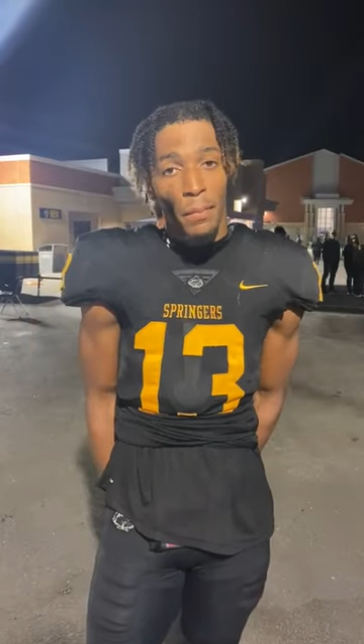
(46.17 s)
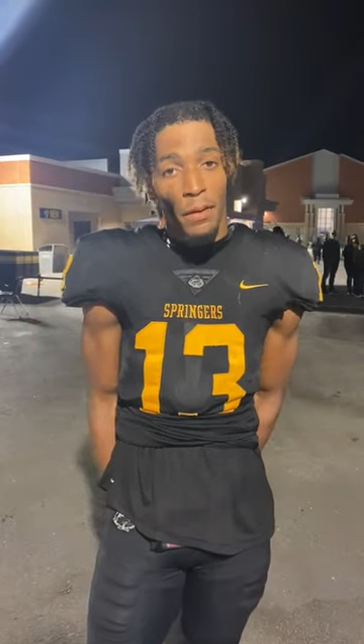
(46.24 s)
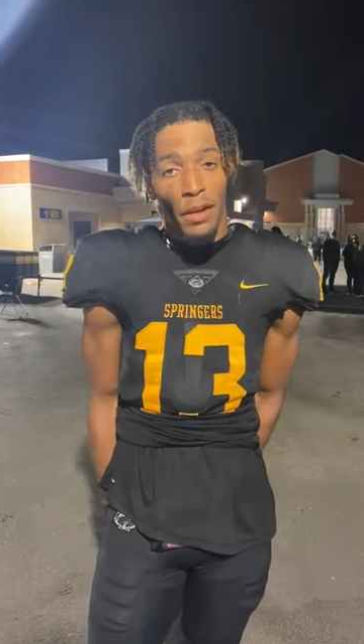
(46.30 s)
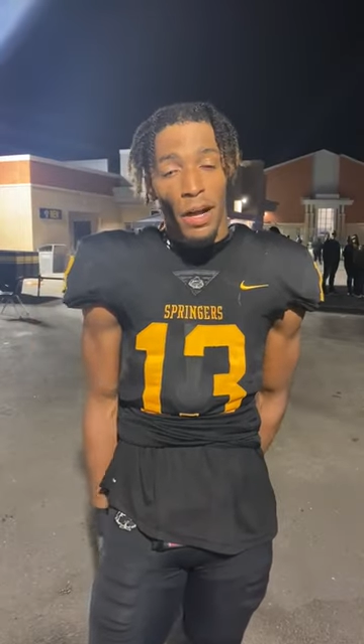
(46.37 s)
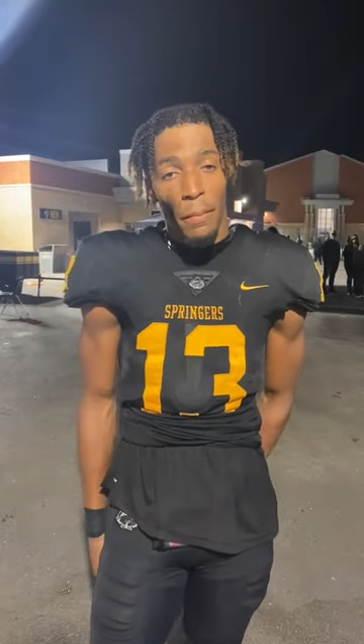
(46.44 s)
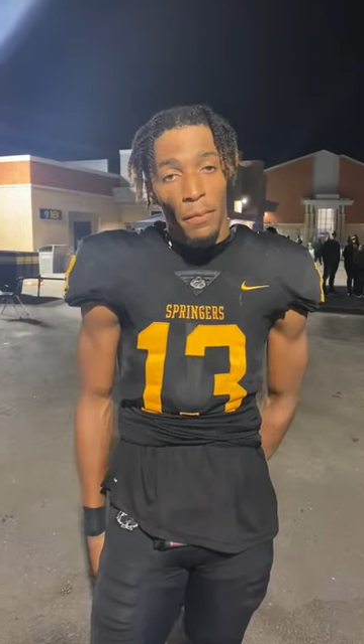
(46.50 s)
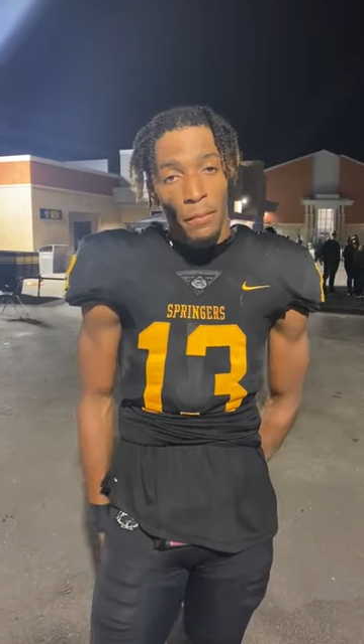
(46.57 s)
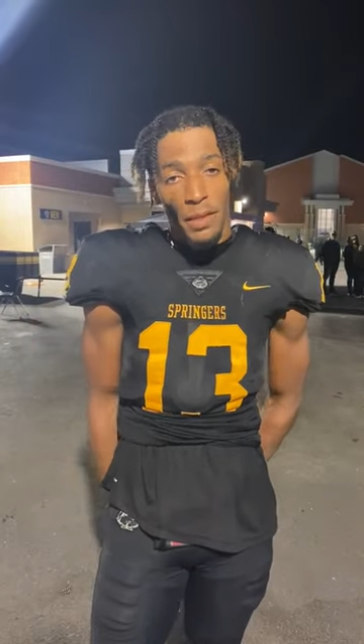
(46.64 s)
A
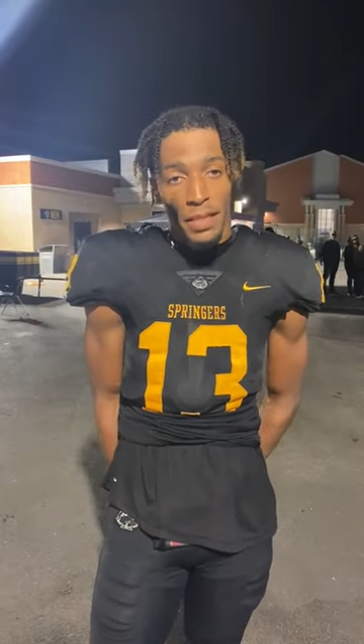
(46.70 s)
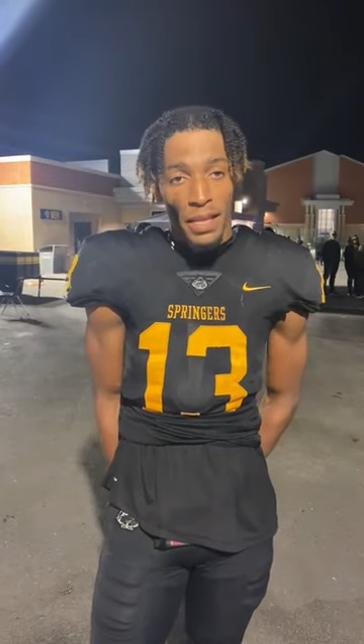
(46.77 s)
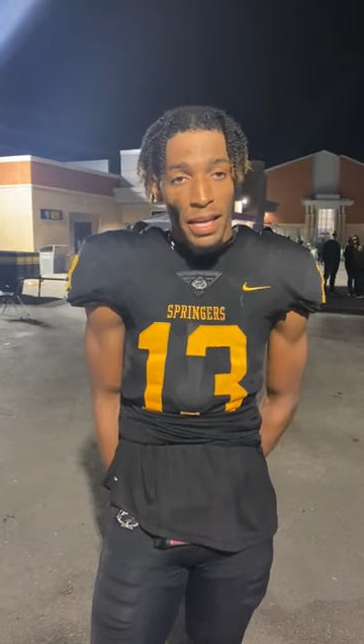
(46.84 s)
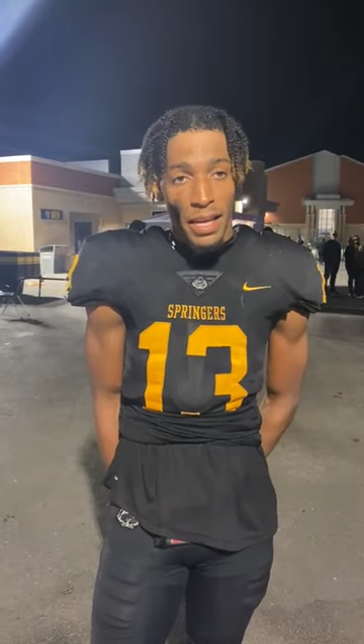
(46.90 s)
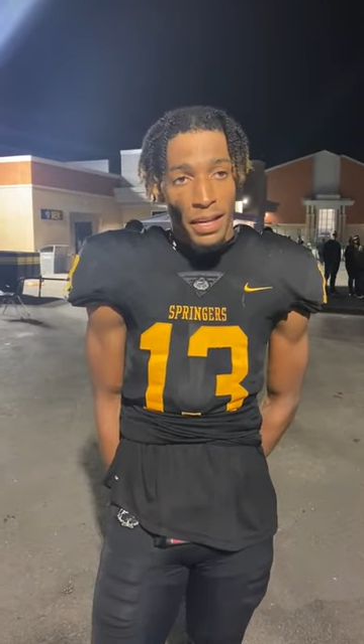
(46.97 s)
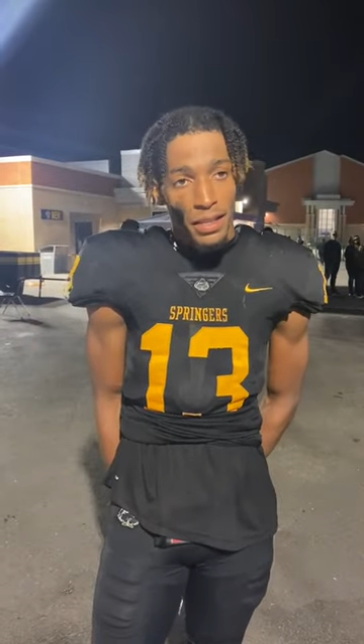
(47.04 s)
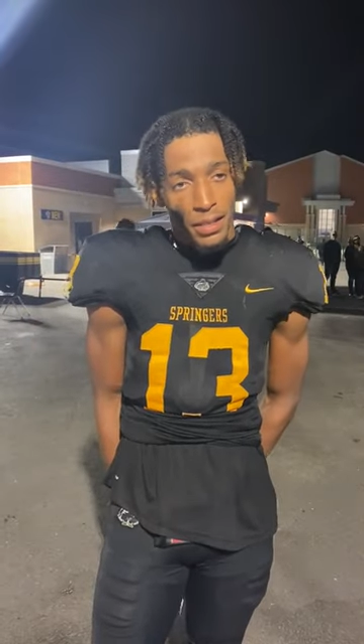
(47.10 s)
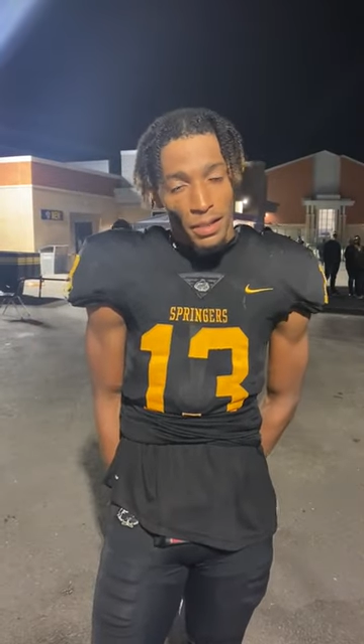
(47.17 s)
couple mistakes,